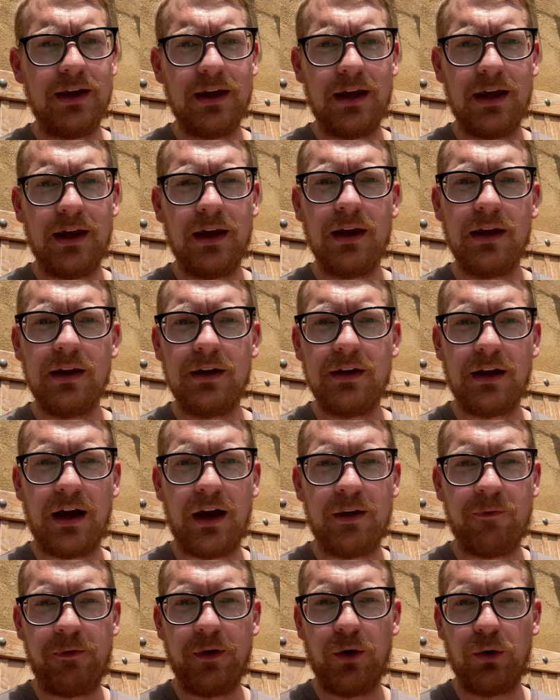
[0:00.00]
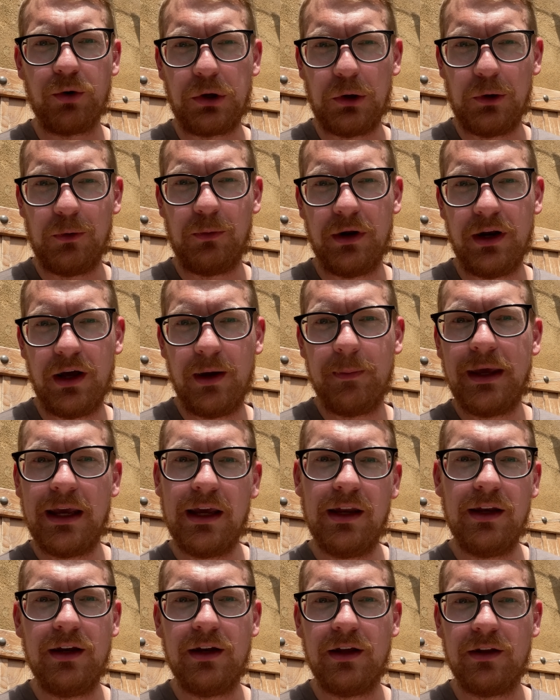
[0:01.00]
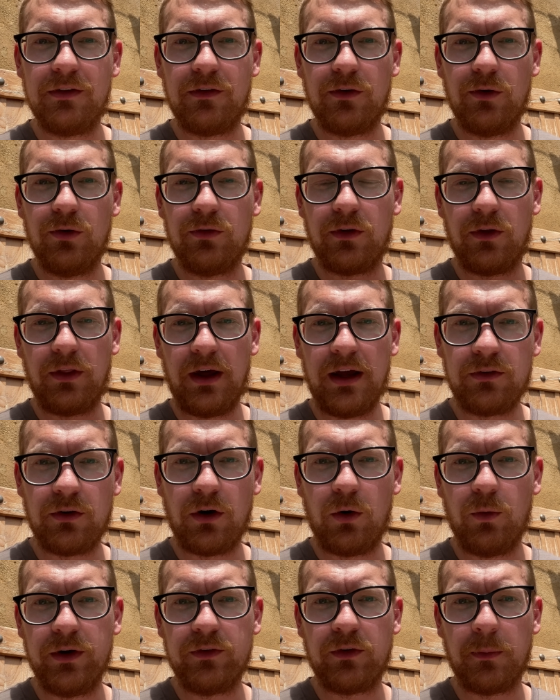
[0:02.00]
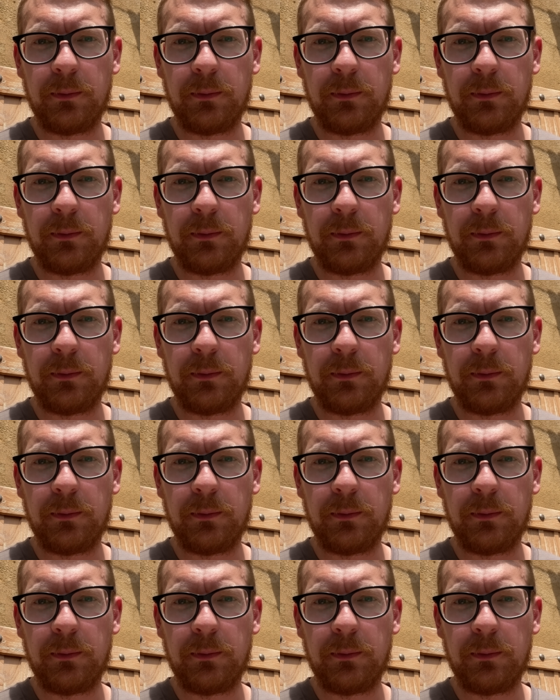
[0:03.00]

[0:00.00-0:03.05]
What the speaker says: and I feel good when I'm eating it too, so that's always a